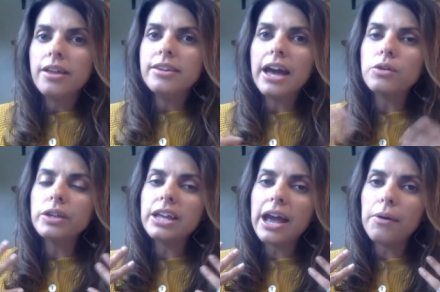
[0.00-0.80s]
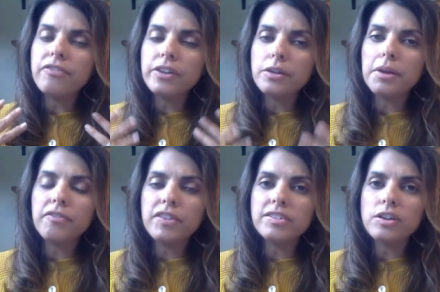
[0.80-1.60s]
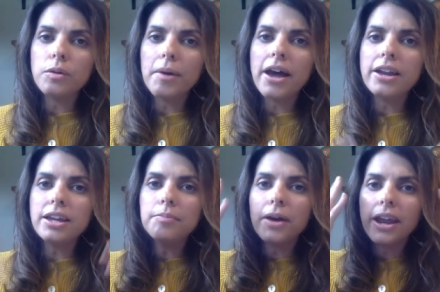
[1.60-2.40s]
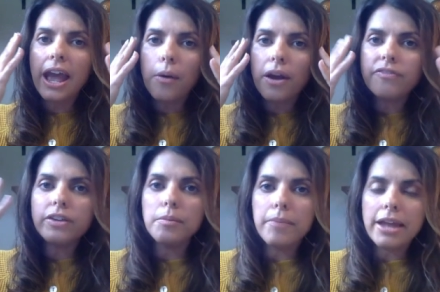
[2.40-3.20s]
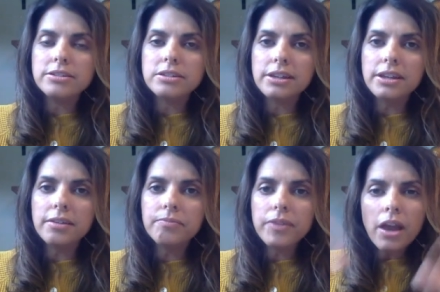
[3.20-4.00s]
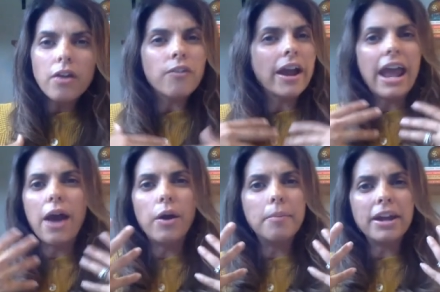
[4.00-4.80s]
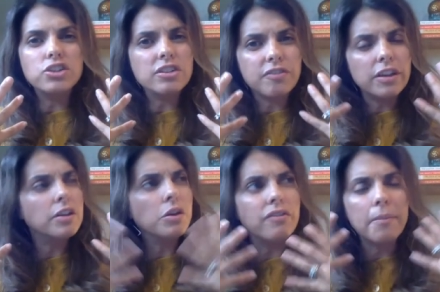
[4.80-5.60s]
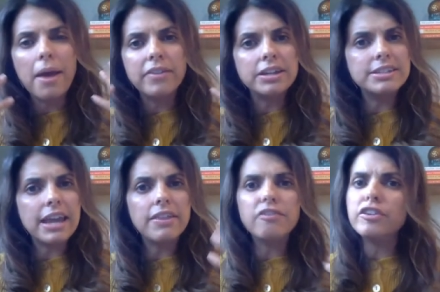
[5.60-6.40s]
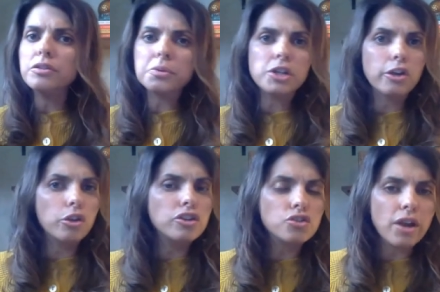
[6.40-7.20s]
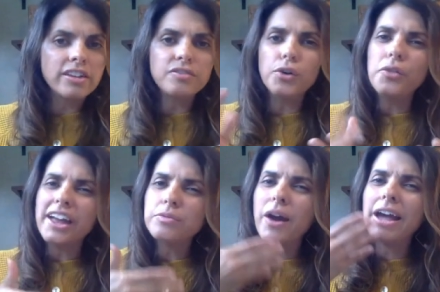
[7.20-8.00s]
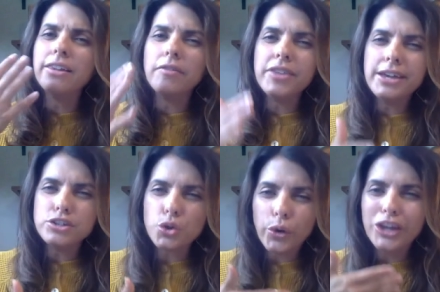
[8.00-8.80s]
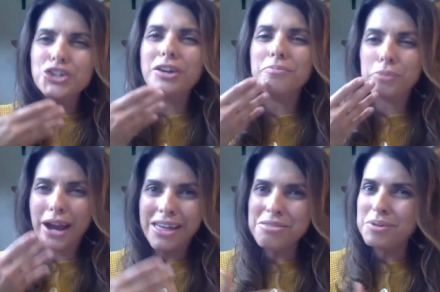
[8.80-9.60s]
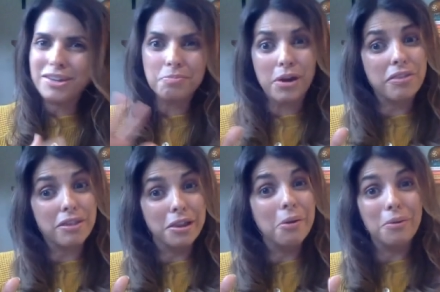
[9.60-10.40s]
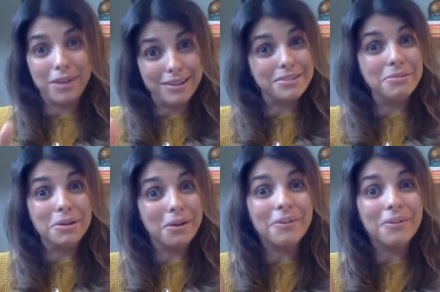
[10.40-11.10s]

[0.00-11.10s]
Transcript: Not only how I feel in my physical body, but how I feel mentally, right? How I might just feel, you know, if I'm having a day that feels particularly stressful. That's why I love the integration of breath because breath alone, as you know,